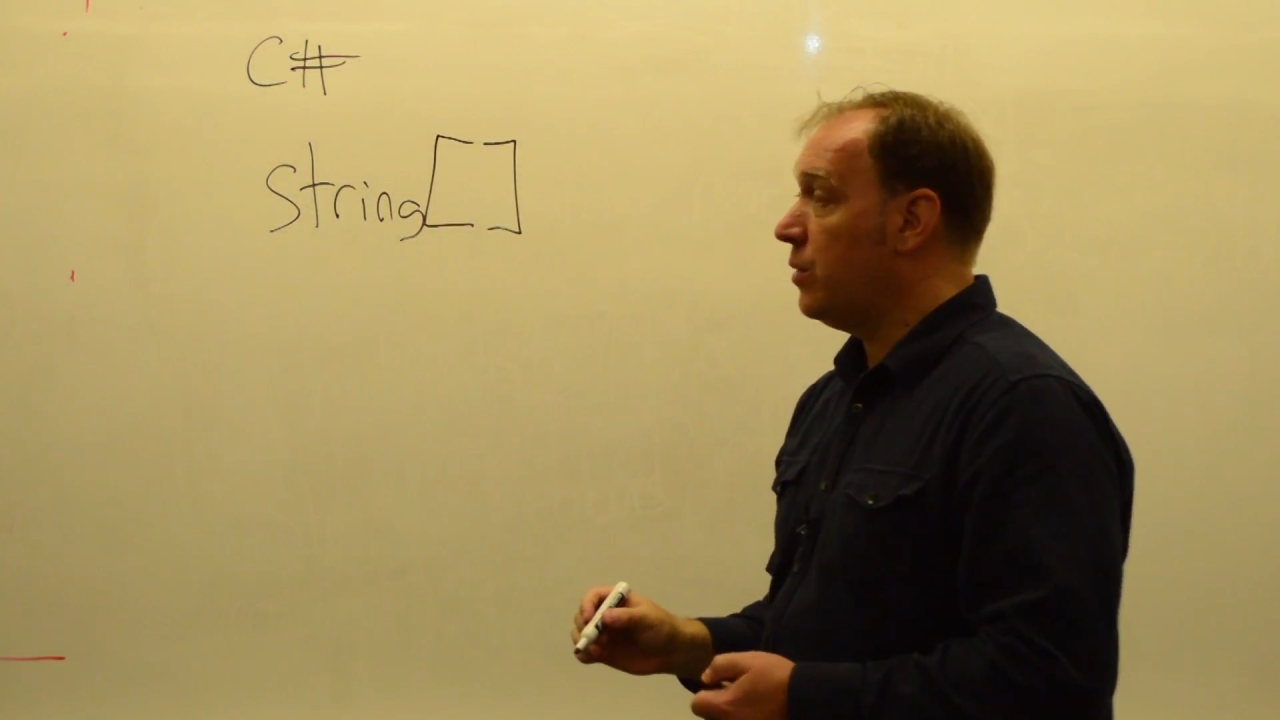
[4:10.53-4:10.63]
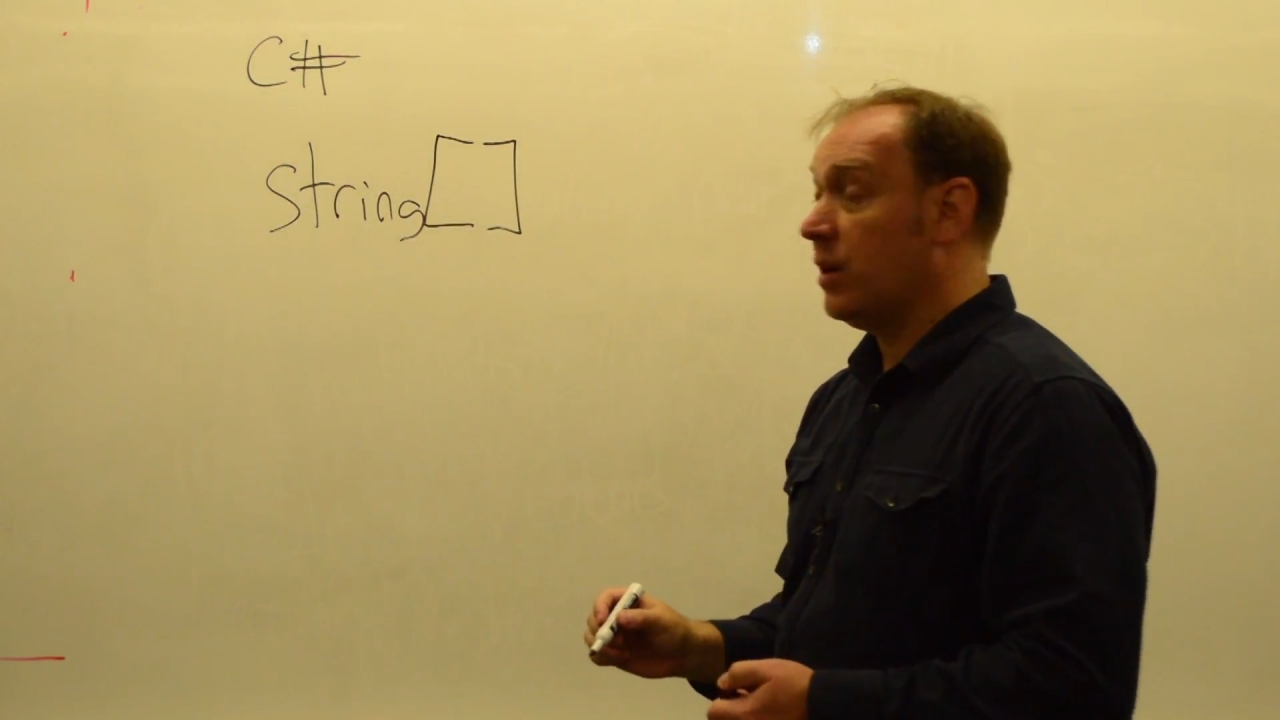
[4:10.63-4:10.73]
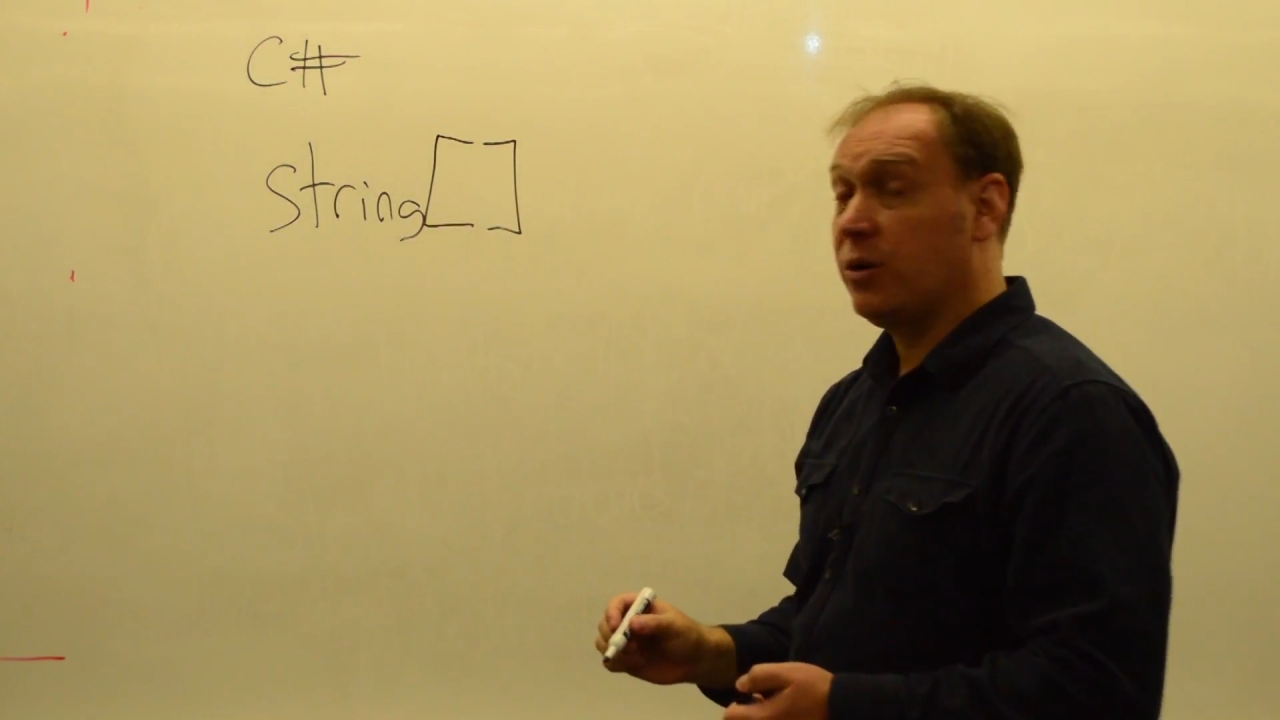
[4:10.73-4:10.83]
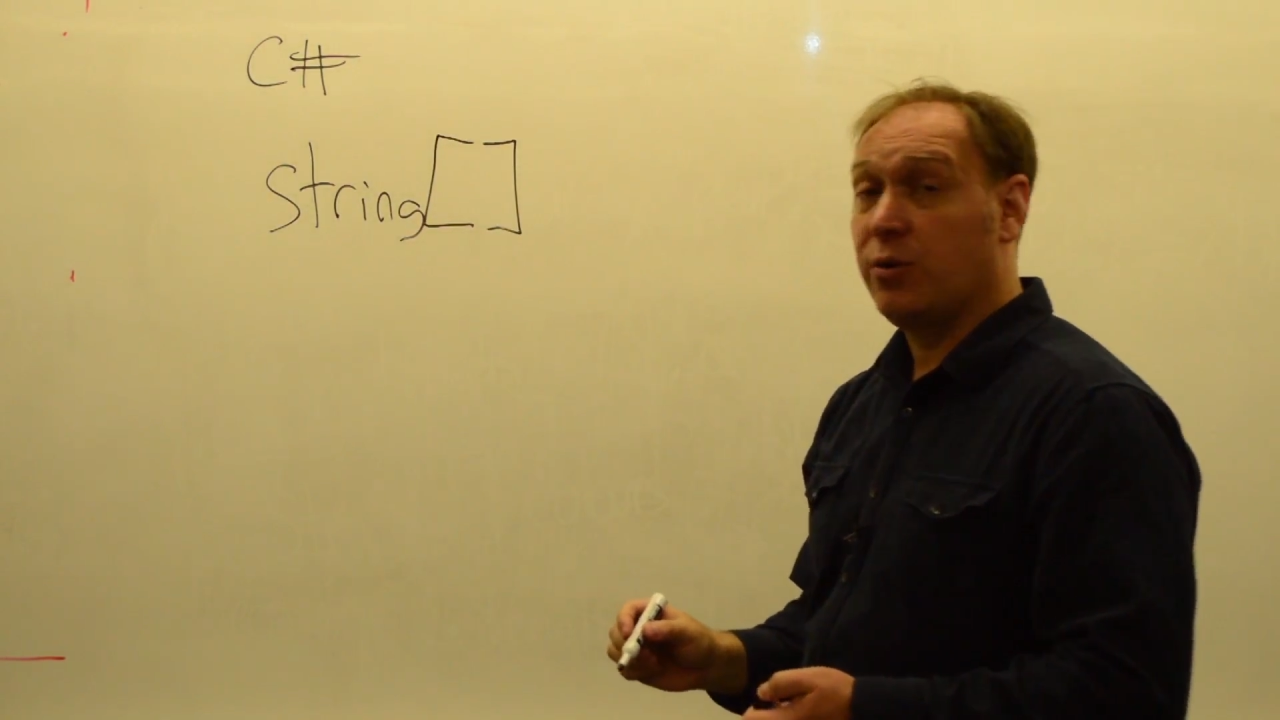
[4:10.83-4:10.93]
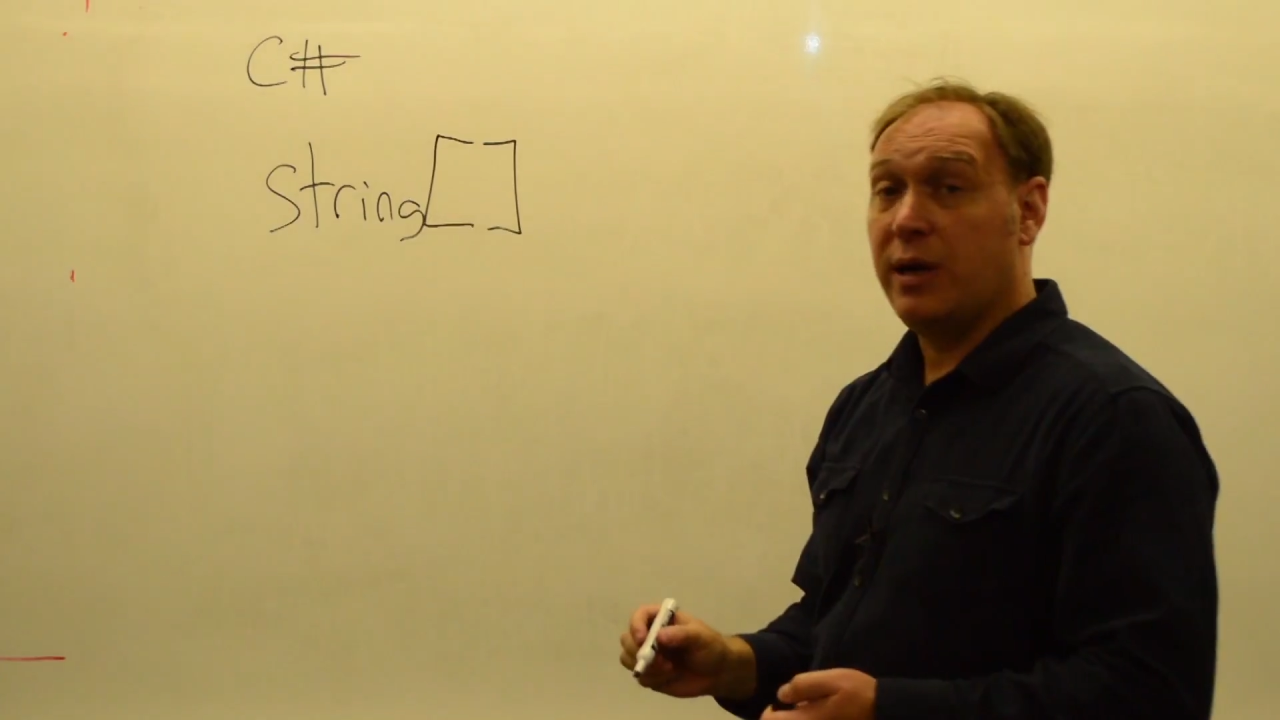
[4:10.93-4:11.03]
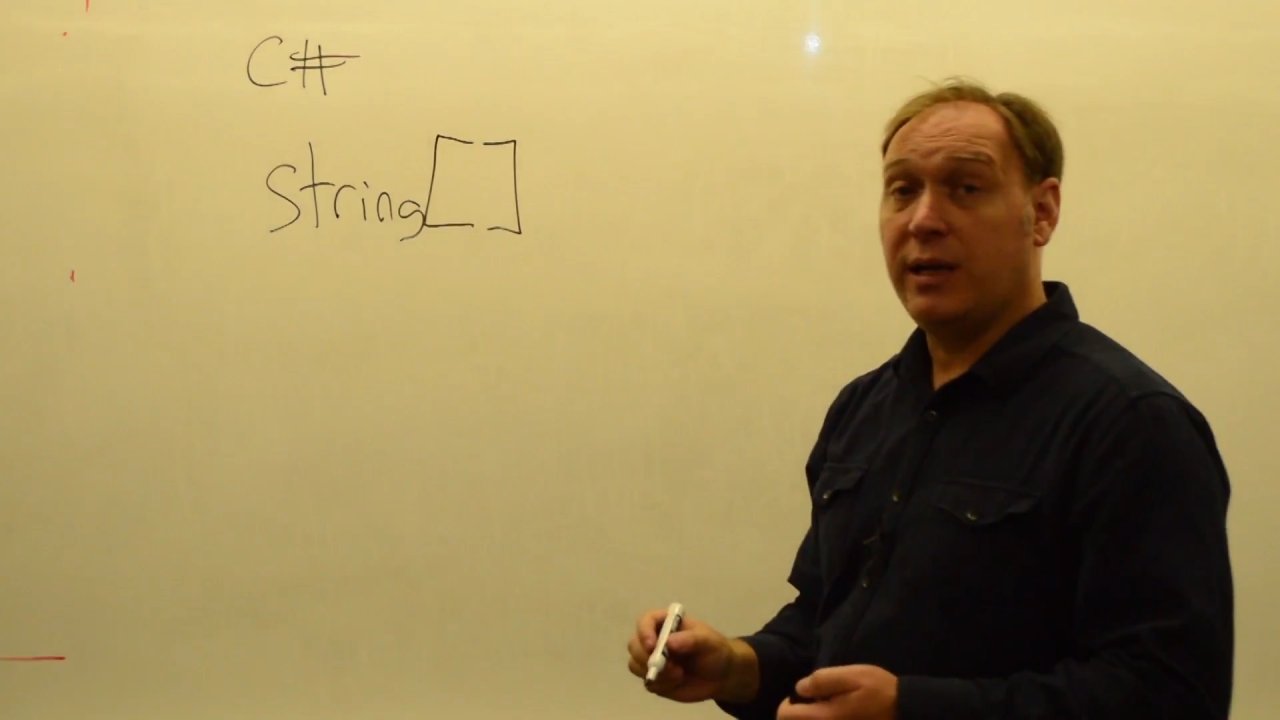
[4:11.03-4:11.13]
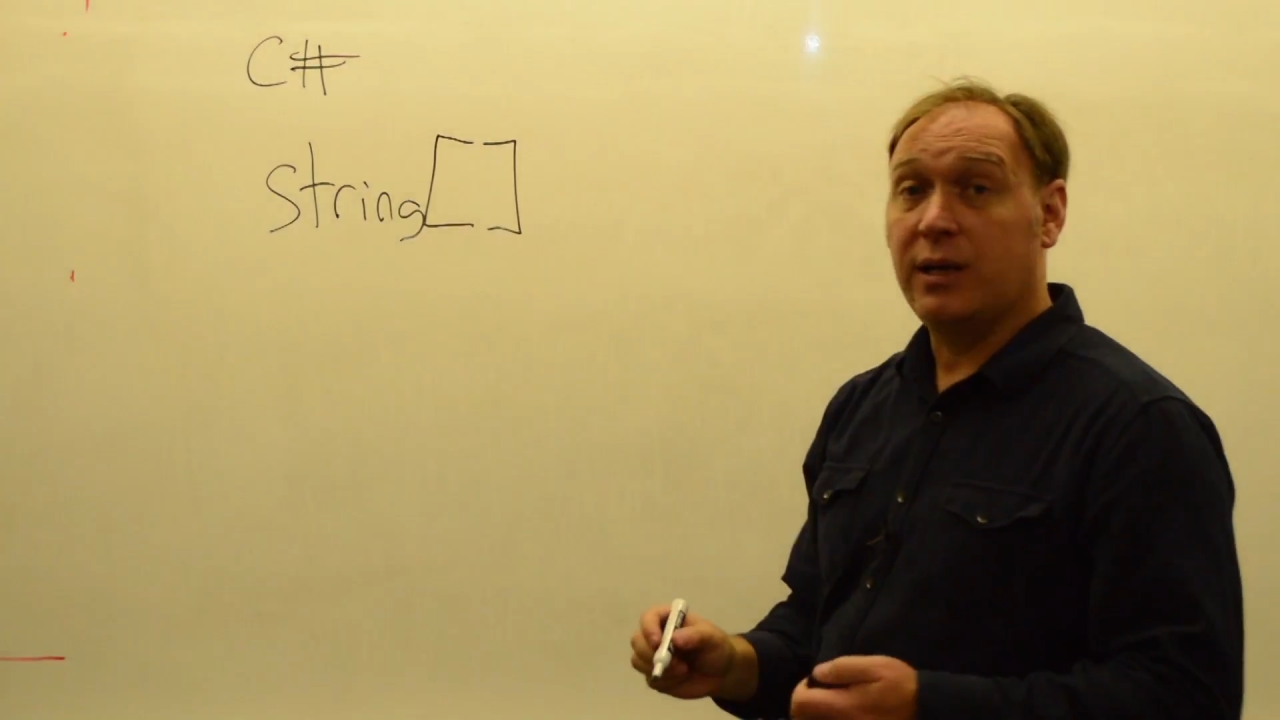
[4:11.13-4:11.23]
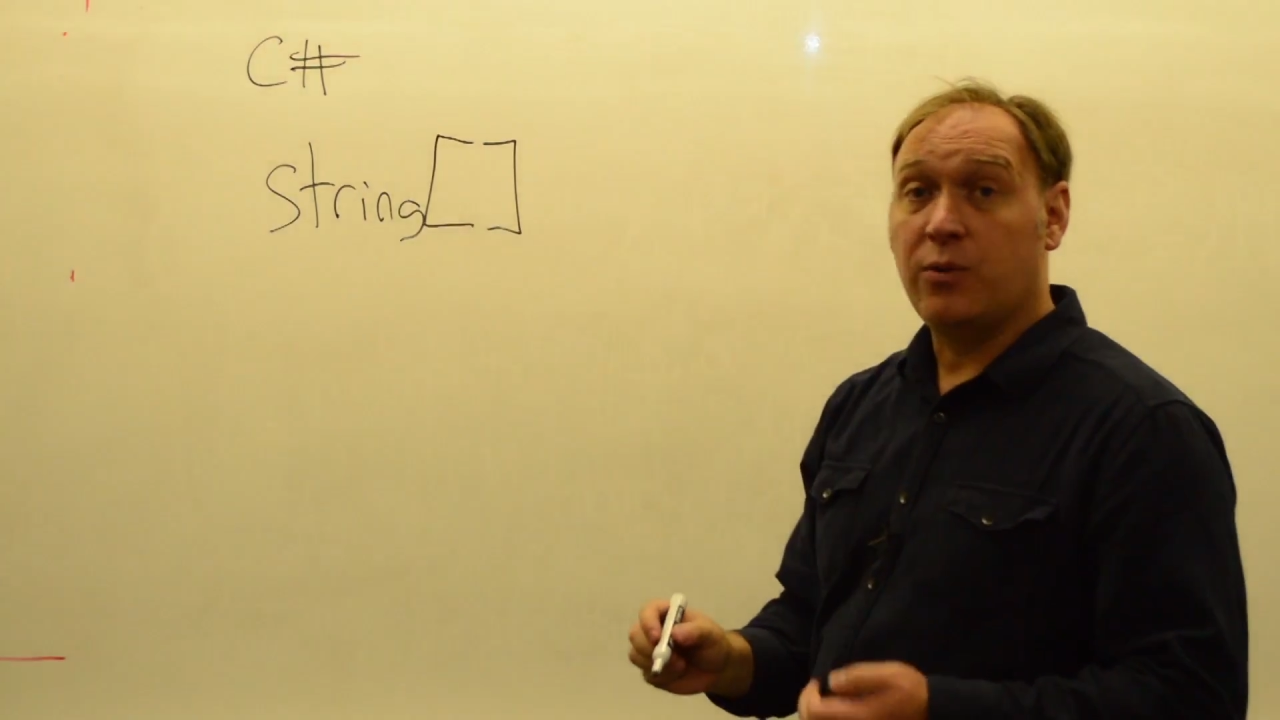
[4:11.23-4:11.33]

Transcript: we are creating